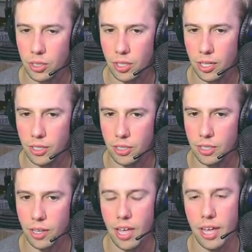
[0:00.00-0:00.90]

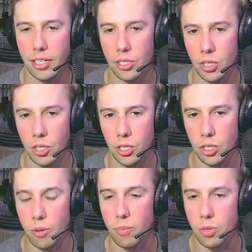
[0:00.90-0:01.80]
station turned
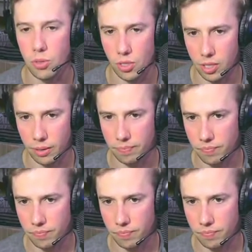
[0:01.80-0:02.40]
museum.